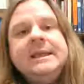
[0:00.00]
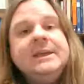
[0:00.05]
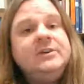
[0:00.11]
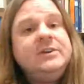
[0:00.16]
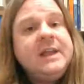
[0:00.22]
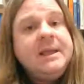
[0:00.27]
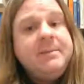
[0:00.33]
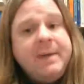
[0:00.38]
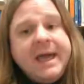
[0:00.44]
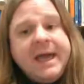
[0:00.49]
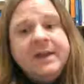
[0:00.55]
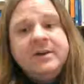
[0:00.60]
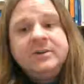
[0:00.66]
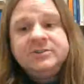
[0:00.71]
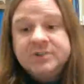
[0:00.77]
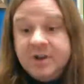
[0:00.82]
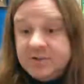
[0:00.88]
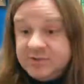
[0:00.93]
Internet
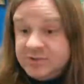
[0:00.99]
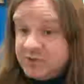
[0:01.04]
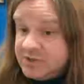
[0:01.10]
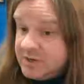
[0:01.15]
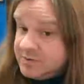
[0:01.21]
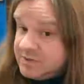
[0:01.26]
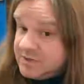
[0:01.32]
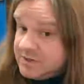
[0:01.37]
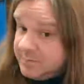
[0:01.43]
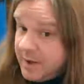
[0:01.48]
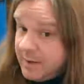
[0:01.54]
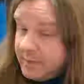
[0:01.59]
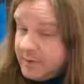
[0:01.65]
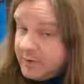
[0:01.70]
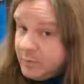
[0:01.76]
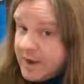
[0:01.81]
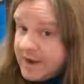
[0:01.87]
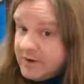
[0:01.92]
patterns are also subject to
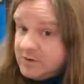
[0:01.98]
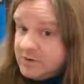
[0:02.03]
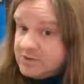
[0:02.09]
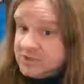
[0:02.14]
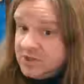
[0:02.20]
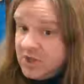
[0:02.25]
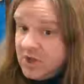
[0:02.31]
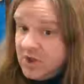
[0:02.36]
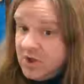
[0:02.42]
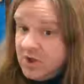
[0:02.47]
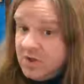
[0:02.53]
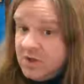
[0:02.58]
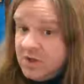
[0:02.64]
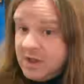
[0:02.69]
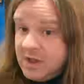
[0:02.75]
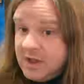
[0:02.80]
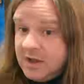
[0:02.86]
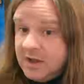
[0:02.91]
public records
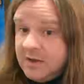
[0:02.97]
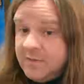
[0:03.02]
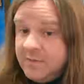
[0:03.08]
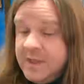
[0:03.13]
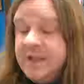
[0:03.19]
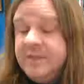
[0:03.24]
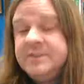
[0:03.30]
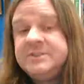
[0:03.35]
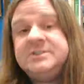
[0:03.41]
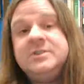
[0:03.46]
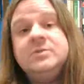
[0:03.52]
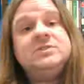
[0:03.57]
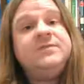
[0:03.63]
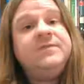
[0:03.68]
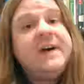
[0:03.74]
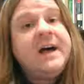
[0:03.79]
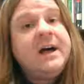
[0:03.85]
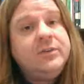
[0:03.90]
law. It's known
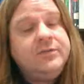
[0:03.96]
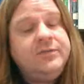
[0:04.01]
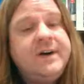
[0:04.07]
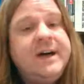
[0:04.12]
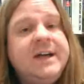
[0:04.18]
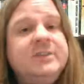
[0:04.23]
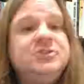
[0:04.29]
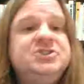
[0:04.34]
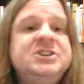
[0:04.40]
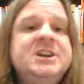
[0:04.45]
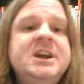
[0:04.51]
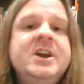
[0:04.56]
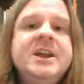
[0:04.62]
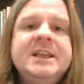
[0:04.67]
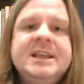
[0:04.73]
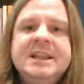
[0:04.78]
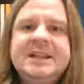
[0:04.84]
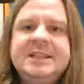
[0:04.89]
as file-to-file
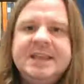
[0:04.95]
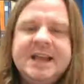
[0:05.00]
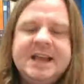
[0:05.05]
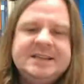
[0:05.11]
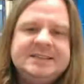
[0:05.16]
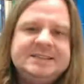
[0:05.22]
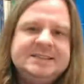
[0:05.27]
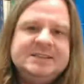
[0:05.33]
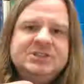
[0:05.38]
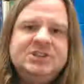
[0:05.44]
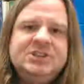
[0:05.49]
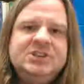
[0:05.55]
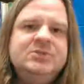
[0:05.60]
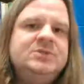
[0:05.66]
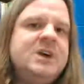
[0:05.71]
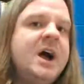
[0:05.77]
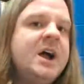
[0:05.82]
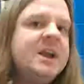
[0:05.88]
sharing. Anything I send to
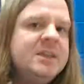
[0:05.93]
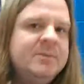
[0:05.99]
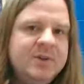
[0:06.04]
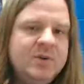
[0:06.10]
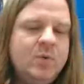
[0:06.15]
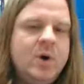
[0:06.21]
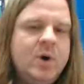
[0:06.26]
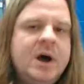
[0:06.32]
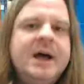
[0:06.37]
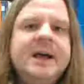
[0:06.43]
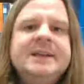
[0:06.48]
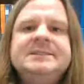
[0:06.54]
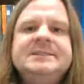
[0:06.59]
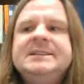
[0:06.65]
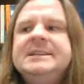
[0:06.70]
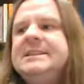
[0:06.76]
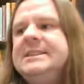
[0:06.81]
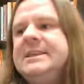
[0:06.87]
you
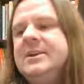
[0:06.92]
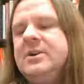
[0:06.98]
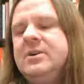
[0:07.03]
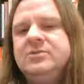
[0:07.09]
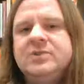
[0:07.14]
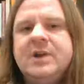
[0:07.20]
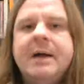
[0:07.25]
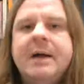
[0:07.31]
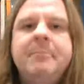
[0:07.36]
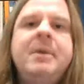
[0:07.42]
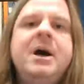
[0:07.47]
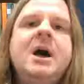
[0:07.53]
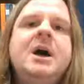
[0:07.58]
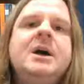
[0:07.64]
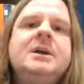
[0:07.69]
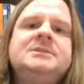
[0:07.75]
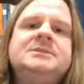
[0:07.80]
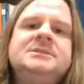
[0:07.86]
document-wise, anything on
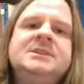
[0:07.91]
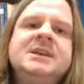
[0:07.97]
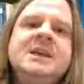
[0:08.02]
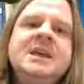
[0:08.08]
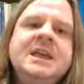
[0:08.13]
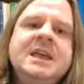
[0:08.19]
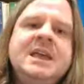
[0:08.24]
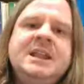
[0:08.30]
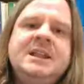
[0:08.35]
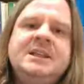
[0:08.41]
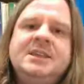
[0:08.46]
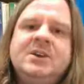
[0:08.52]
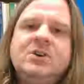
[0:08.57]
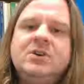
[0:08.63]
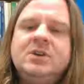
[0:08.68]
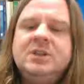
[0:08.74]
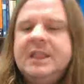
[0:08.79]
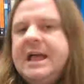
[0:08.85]
Dropbox,
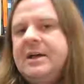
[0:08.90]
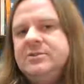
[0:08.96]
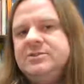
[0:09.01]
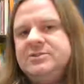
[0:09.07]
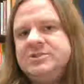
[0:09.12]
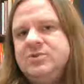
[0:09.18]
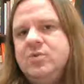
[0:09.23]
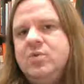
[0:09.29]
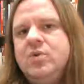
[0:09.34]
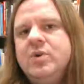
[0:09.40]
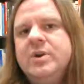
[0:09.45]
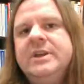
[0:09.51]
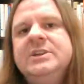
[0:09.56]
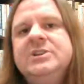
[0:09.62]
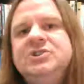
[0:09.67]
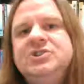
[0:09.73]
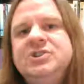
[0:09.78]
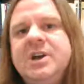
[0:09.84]
anything on cloud
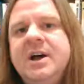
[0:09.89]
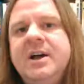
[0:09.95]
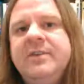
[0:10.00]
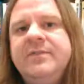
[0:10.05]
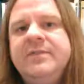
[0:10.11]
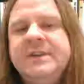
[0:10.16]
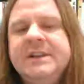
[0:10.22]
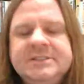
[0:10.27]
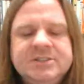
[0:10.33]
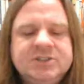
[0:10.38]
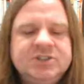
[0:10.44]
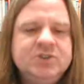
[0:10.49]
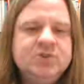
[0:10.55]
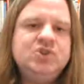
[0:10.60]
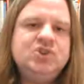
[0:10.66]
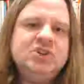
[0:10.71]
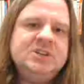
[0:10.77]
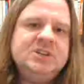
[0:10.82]
storage, if an
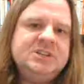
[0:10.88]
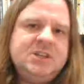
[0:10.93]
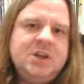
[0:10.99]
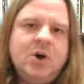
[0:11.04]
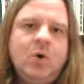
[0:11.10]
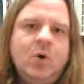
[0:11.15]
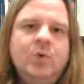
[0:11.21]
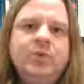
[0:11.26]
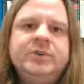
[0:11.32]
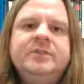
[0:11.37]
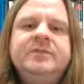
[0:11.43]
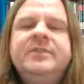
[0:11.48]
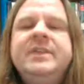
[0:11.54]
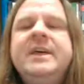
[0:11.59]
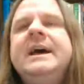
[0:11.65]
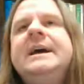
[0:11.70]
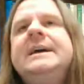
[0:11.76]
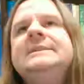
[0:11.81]
institution is the holder
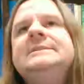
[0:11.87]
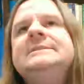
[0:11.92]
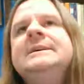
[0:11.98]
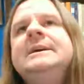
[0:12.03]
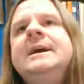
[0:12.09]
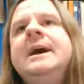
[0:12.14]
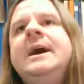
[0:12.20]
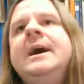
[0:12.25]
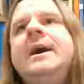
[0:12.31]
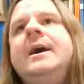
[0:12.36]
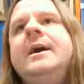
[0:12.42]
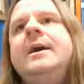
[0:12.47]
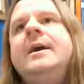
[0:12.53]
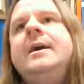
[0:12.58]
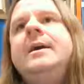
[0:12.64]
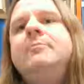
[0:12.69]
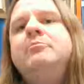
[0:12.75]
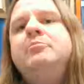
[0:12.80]
of that.
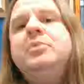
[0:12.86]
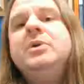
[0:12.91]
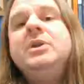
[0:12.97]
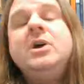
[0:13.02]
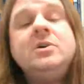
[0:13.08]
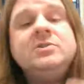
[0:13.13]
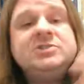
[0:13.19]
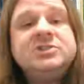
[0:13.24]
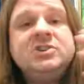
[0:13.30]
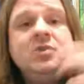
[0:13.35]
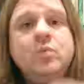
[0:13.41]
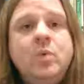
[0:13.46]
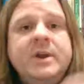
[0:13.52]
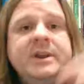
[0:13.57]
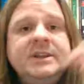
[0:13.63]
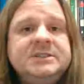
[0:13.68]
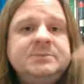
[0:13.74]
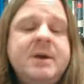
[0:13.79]
But also,
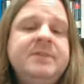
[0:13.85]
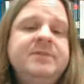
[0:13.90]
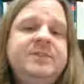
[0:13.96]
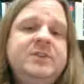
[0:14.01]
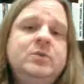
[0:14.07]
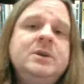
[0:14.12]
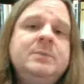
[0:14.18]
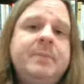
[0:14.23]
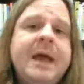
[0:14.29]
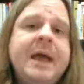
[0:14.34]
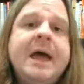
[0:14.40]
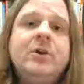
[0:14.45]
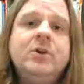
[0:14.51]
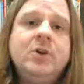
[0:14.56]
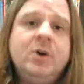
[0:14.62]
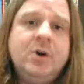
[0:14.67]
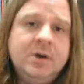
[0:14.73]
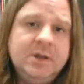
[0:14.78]
what is my viewing
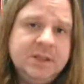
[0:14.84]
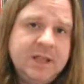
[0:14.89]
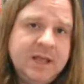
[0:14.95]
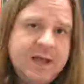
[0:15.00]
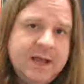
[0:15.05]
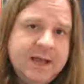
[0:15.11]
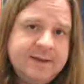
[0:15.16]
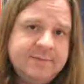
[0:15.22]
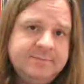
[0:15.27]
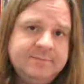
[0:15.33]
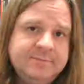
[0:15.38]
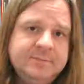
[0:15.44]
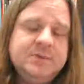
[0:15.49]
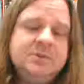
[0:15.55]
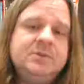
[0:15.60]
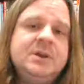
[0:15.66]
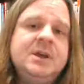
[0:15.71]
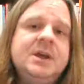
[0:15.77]
pattern online?
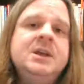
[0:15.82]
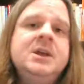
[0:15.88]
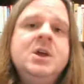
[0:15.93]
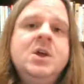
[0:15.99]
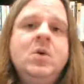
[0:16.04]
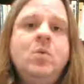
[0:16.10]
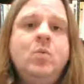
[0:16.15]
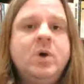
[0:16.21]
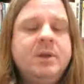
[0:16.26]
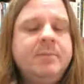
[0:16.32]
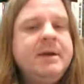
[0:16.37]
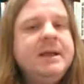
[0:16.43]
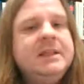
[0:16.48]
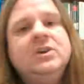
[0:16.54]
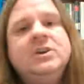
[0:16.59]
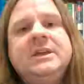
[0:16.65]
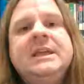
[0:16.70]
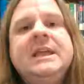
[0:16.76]
Okay, what am
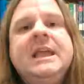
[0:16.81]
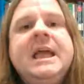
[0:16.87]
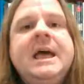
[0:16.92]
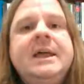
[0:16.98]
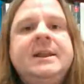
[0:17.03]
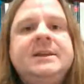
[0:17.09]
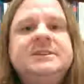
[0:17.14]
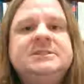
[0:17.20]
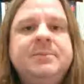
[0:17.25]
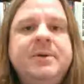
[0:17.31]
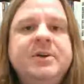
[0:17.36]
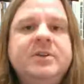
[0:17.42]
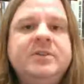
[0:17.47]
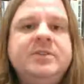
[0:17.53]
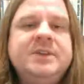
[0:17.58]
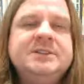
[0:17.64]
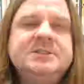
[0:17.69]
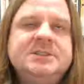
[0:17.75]
I looking at as
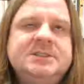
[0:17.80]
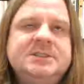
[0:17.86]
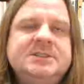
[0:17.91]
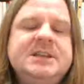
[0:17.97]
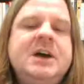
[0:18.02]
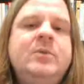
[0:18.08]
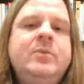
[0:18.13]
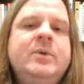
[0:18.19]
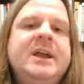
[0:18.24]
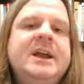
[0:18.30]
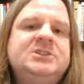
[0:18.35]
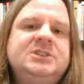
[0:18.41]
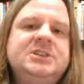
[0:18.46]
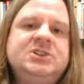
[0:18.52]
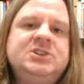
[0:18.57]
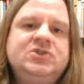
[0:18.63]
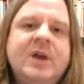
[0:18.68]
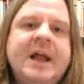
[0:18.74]
compared to things? This is how we
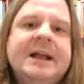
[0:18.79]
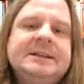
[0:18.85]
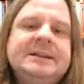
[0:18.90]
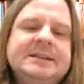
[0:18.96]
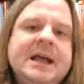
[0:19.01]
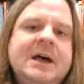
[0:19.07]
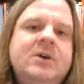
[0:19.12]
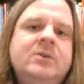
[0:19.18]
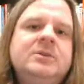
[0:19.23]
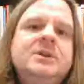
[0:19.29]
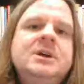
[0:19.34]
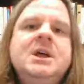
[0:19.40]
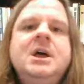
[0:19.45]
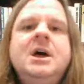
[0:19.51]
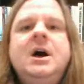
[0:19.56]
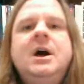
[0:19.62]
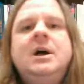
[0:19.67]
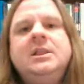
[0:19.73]
actually track down
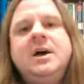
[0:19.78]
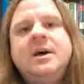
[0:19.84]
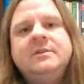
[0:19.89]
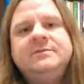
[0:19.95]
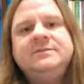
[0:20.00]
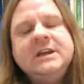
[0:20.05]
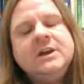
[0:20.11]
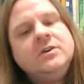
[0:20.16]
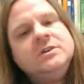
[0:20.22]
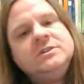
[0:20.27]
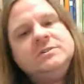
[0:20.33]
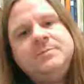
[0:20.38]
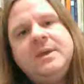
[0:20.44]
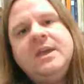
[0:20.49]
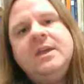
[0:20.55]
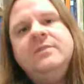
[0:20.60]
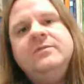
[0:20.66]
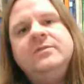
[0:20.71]
a lot of terrorist
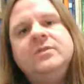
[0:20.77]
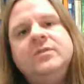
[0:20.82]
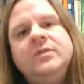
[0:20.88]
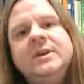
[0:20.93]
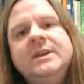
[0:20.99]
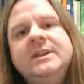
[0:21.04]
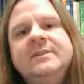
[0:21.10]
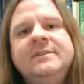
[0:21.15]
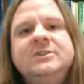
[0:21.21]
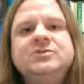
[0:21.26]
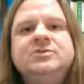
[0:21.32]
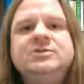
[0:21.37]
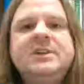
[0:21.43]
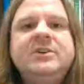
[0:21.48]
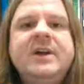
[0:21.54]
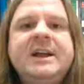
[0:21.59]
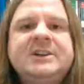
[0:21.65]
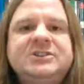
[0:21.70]
behavior for
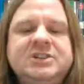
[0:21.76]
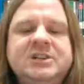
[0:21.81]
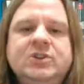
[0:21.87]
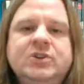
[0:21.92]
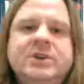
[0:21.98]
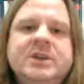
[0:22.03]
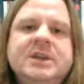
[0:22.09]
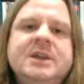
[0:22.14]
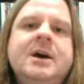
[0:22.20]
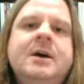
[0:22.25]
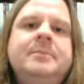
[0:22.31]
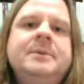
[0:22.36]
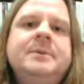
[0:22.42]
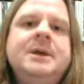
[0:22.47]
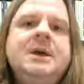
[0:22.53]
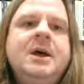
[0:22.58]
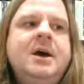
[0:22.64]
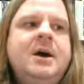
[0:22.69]
individuals that are actually looking
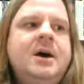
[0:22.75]
up